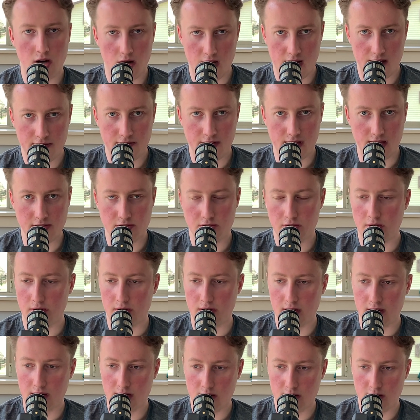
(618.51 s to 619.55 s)
offense
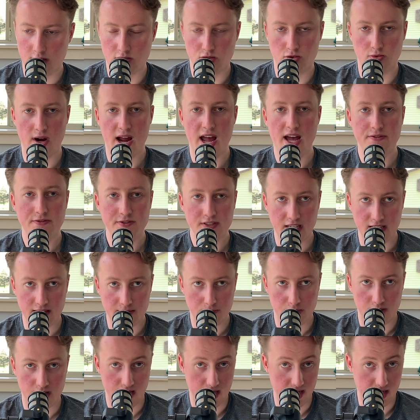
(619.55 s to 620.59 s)
or drafting
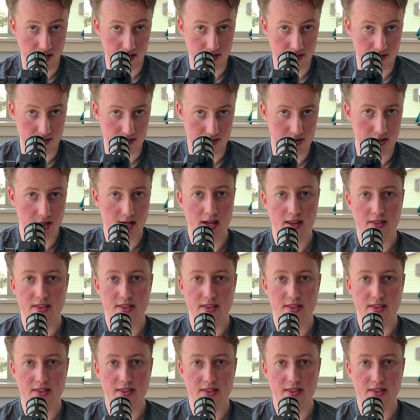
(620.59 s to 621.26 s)
players